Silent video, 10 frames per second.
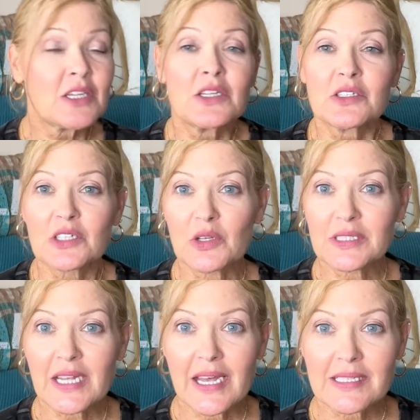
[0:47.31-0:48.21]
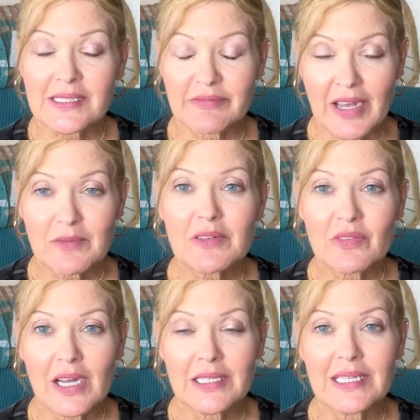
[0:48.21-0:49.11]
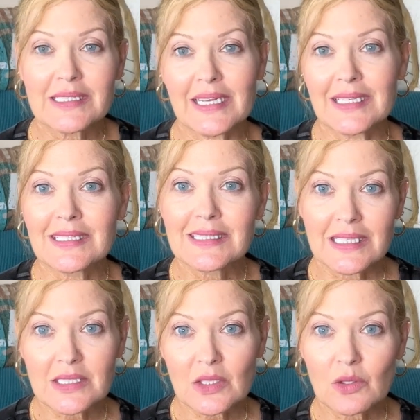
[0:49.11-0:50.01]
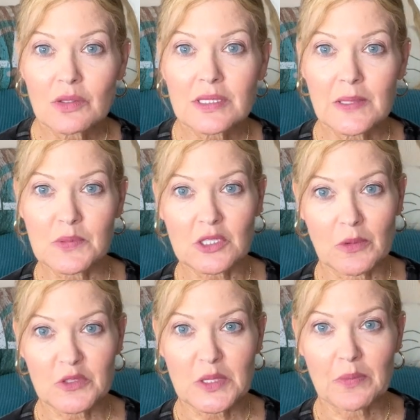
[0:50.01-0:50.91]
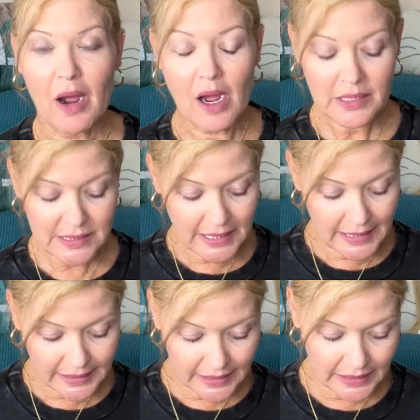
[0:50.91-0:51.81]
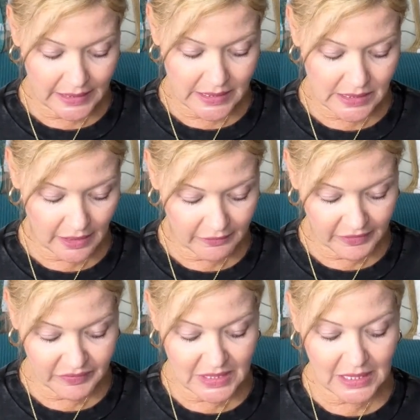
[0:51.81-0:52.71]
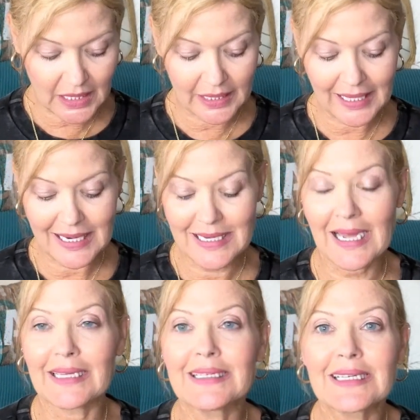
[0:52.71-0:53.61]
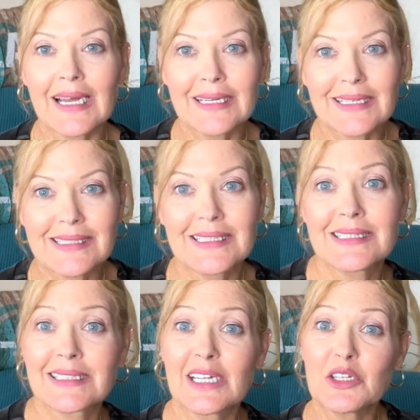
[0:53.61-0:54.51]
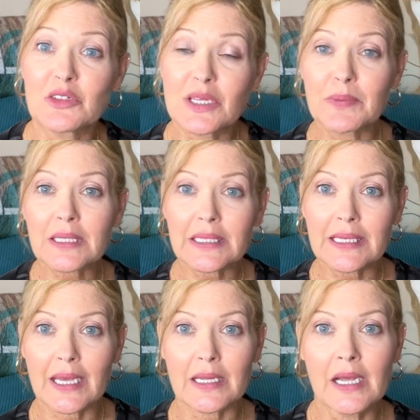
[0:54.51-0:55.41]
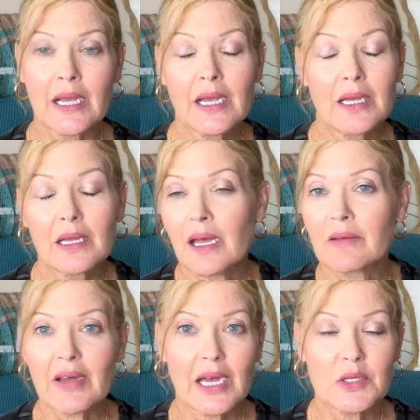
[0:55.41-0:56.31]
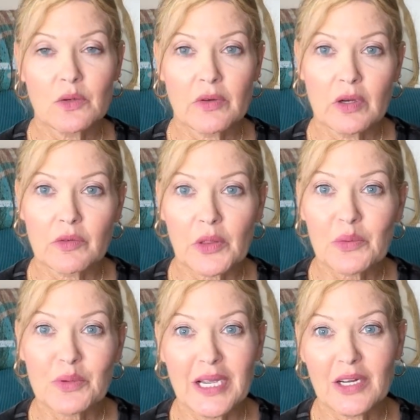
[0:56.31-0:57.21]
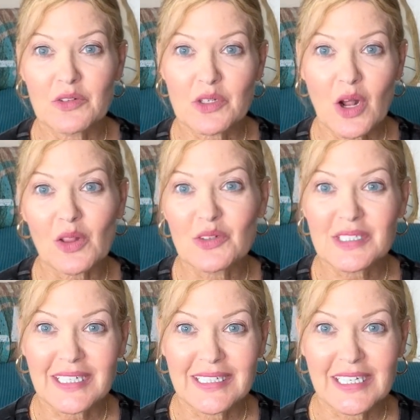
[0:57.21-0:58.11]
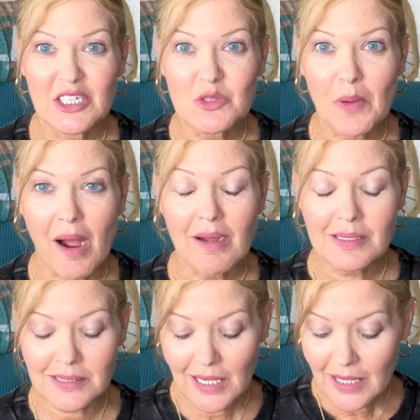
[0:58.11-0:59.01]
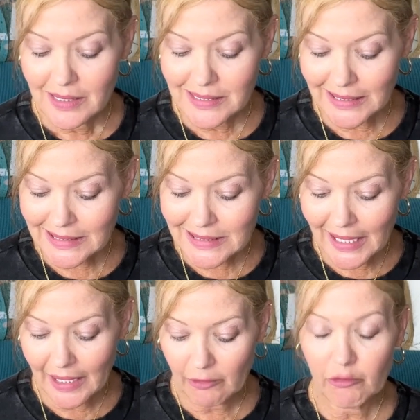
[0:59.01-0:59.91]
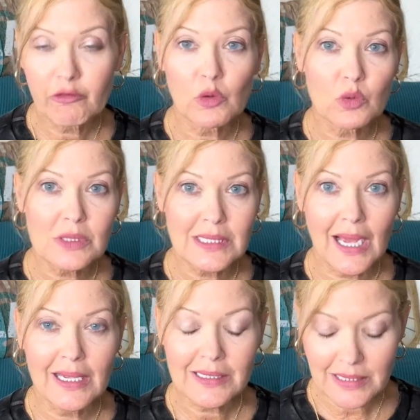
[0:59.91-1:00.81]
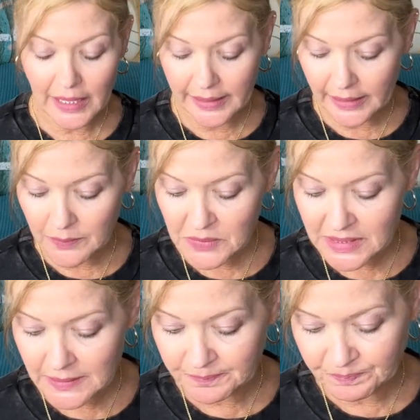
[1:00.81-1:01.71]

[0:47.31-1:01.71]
So as FabFitFun is a seasonal subscription box, it is $59.99 a season and you typically get a value of over $300 in each box, six to eight full-size items.